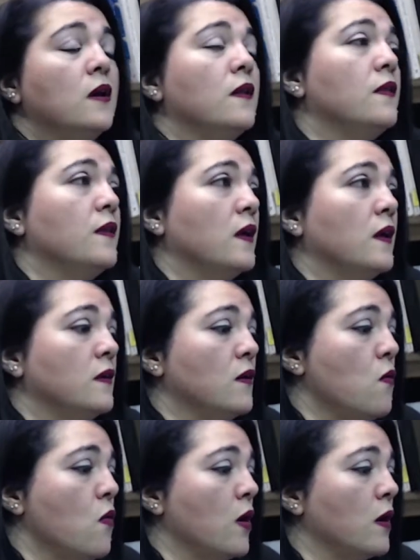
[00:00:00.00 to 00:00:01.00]
And then,
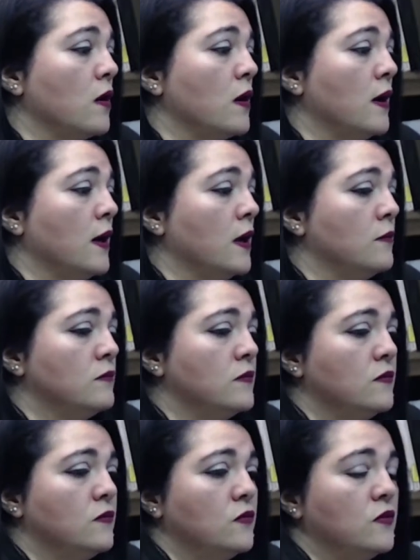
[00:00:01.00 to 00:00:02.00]
or
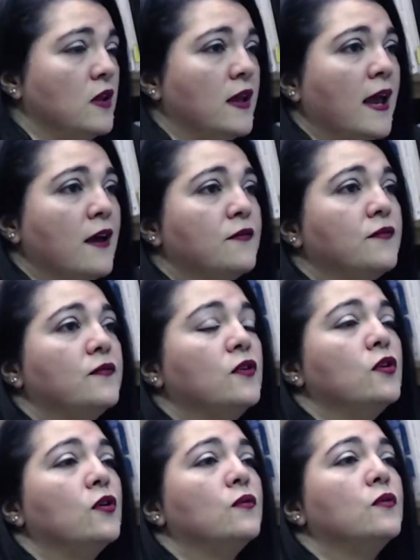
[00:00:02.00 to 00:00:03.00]
they have
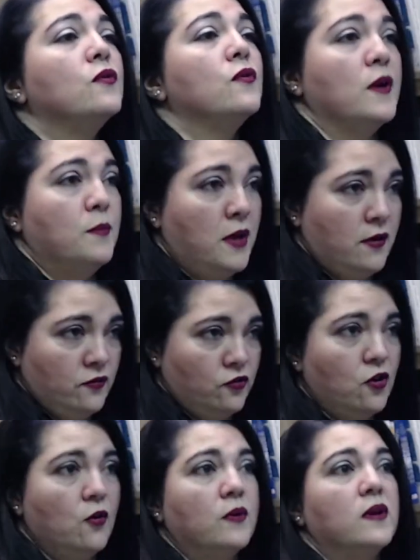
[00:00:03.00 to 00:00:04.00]
grandparents
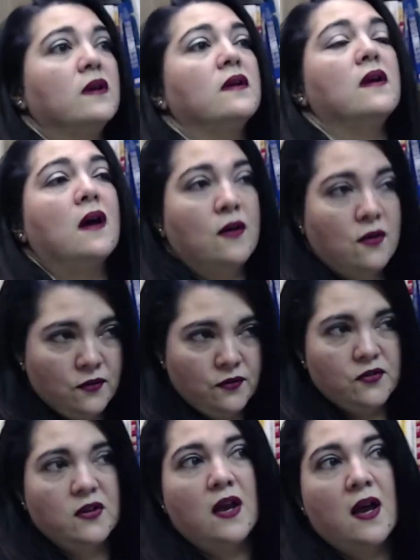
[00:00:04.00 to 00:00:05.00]
going and
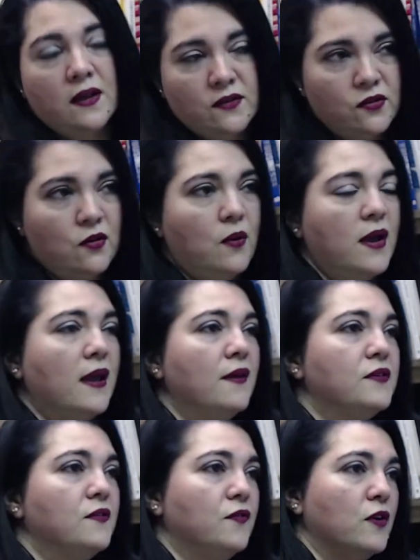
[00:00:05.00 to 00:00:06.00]
uncles and aunts. So I have
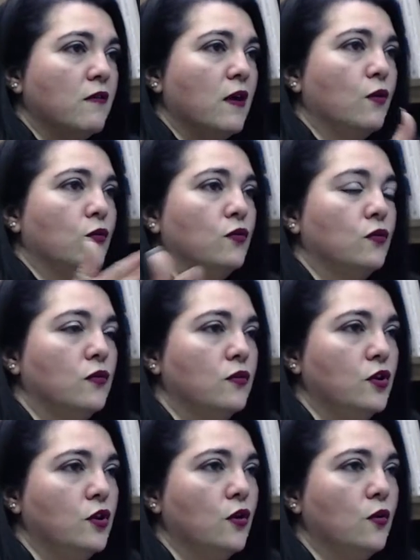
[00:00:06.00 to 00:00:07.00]
to figure out
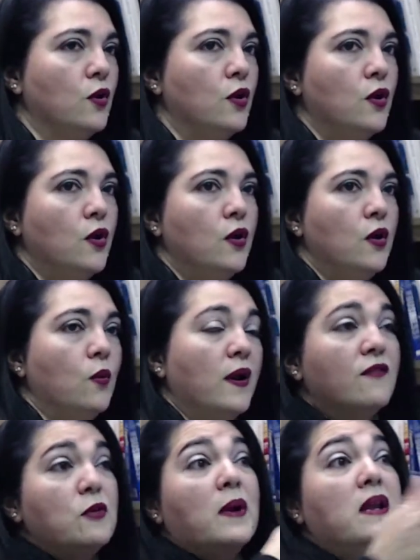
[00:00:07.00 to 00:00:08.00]
what
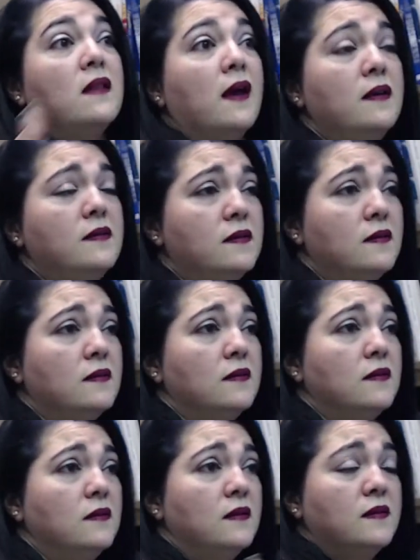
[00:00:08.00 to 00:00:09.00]
everybody likes.
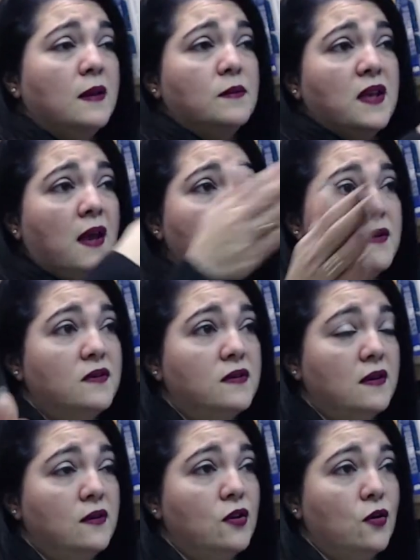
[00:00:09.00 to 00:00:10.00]
The same time as
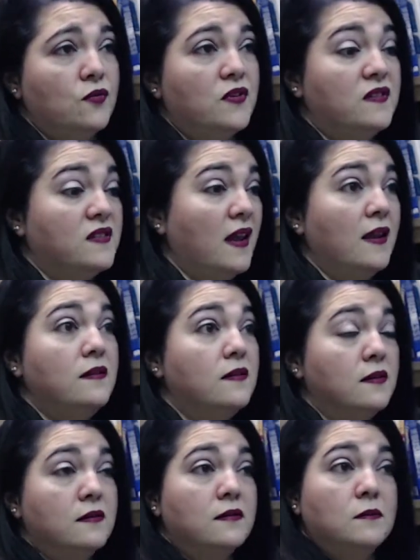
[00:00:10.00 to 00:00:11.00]
the
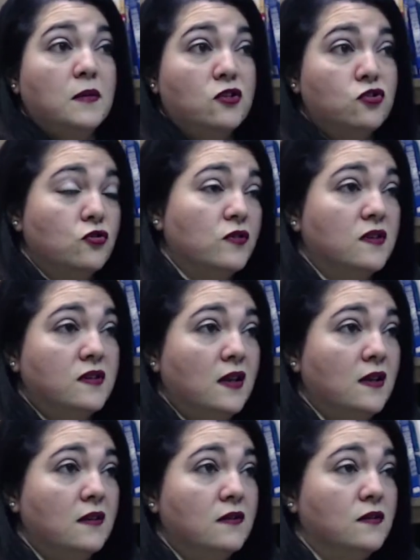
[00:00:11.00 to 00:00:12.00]
date. Make sure the
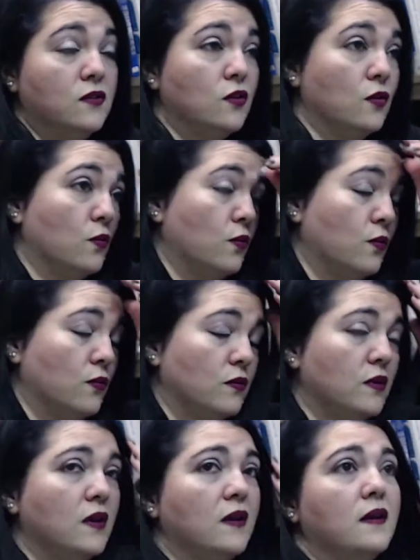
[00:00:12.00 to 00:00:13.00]
date is
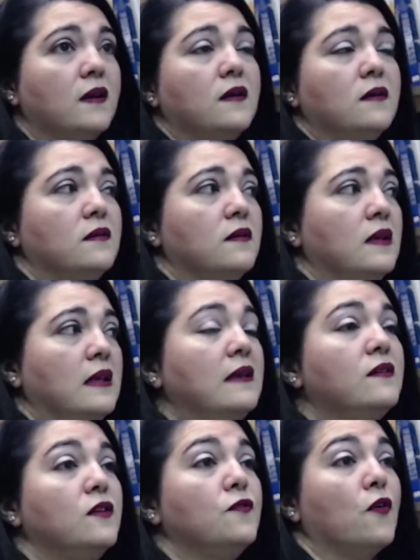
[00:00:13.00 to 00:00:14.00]

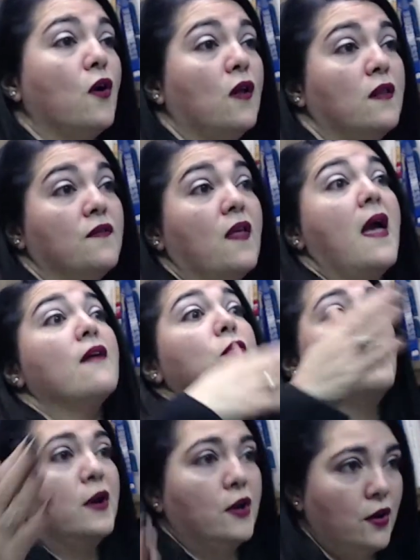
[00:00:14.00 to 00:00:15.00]
easy for
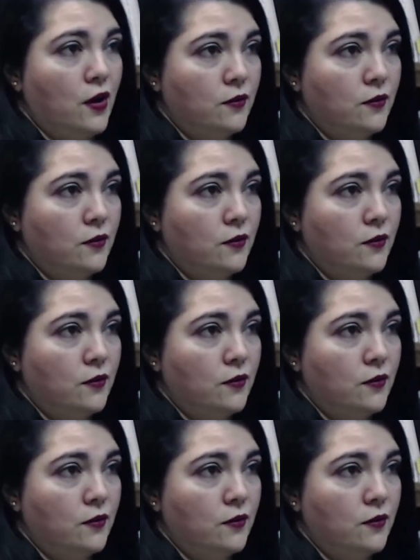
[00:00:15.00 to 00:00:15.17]
everybody to go.